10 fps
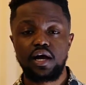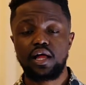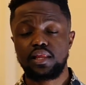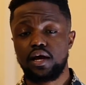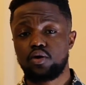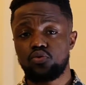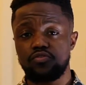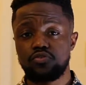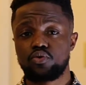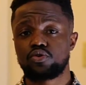A lot of
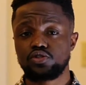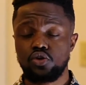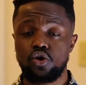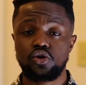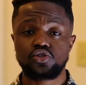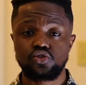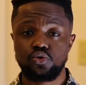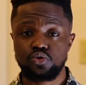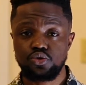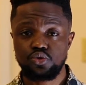reviewers
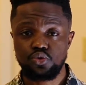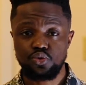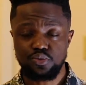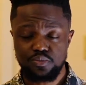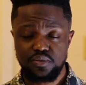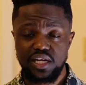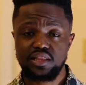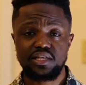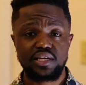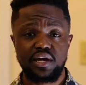also do clean